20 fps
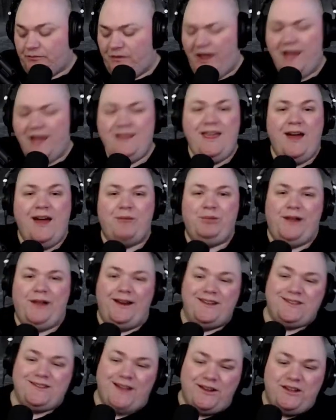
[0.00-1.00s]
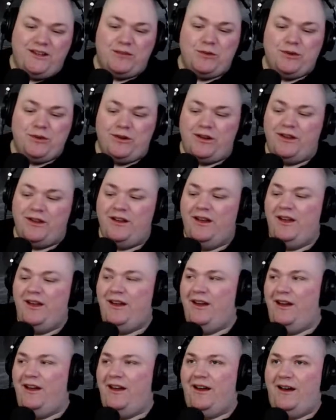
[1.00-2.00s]
And yeah, Planetside community.
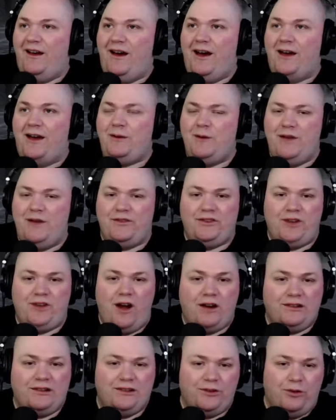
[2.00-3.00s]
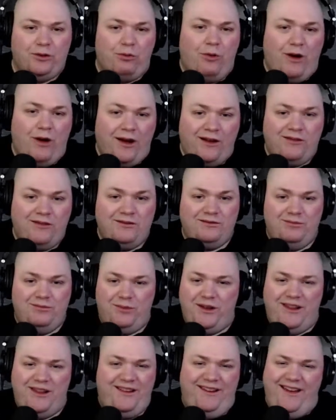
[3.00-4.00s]
I know we haven't talked in a little while,
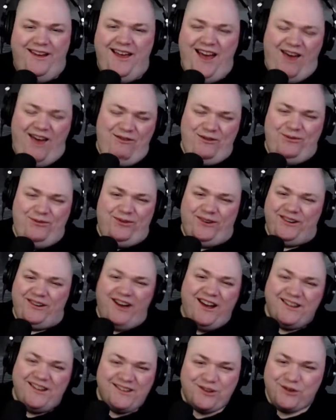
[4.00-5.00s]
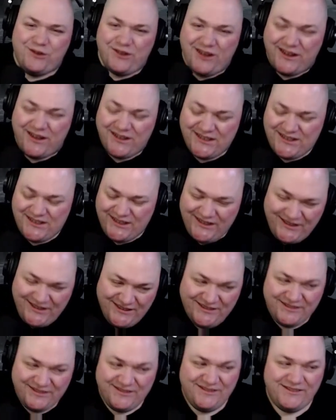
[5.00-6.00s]
but I haven't forgotten you guys.
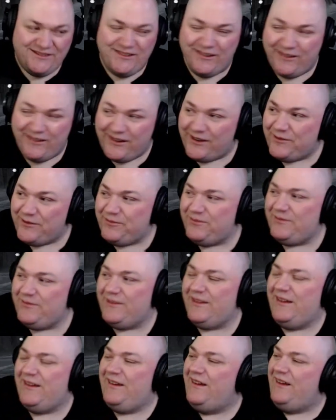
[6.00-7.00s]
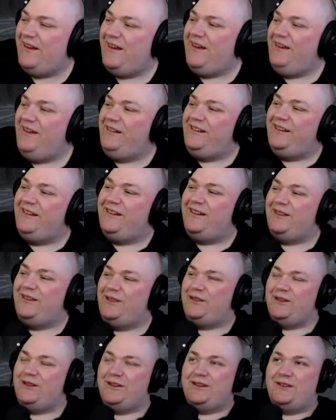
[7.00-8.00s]
All right.
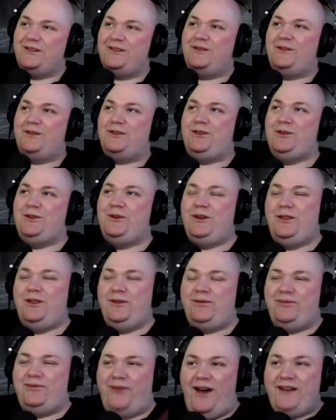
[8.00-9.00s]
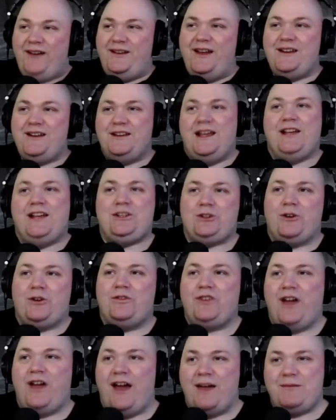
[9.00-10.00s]
Due to the finite nature of
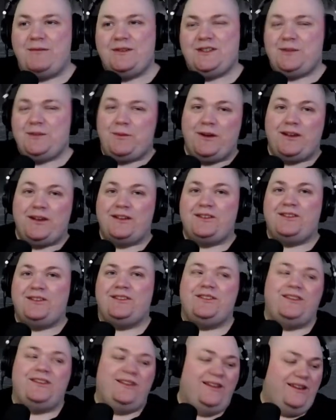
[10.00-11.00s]
time and space,